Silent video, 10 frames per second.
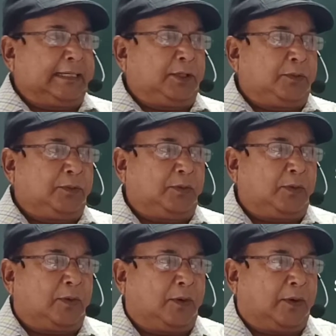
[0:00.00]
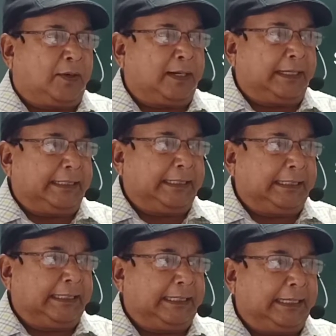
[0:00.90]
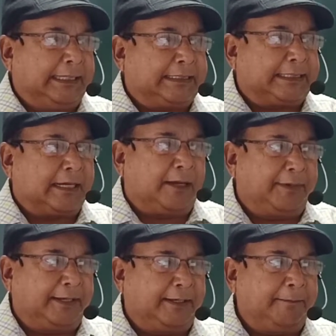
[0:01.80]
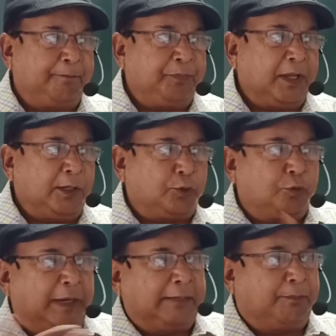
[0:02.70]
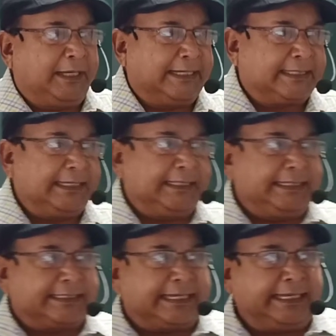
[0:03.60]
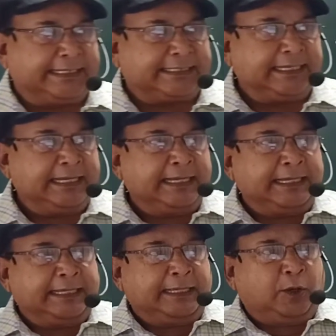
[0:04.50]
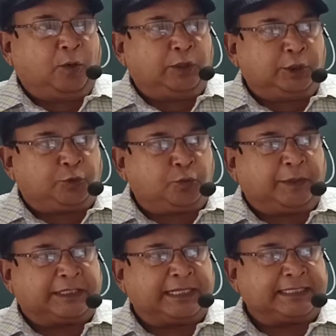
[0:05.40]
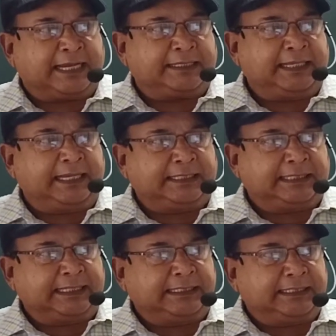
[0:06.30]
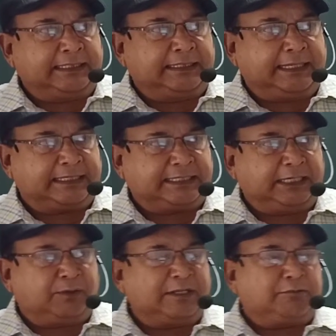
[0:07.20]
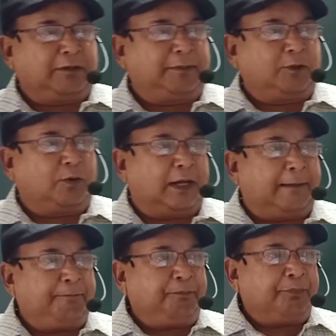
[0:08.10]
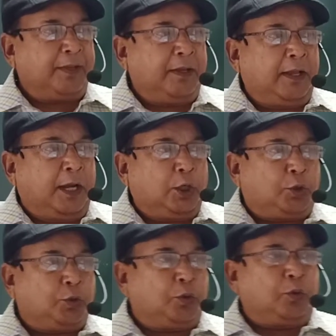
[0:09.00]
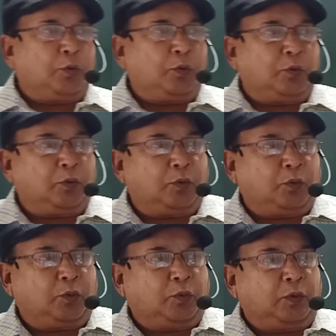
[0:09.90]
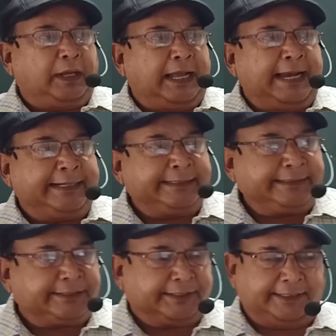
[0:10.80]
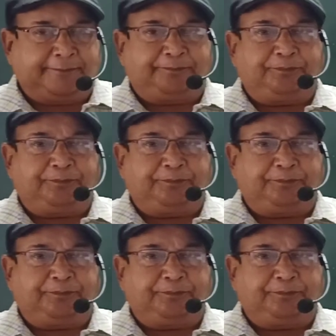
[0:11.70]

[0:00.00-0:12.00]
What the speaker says: you or he is coming to my place. In this case, only two persons are there, then their sequence will be hoga 2 and 3.